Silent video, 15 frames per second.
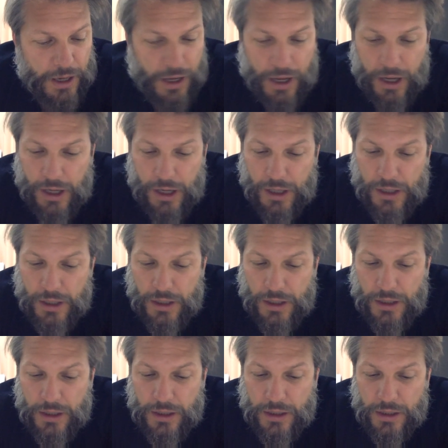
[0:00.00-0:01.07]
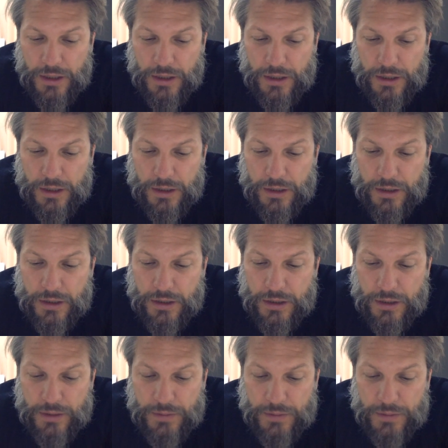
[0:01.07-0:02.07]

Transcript: Uh,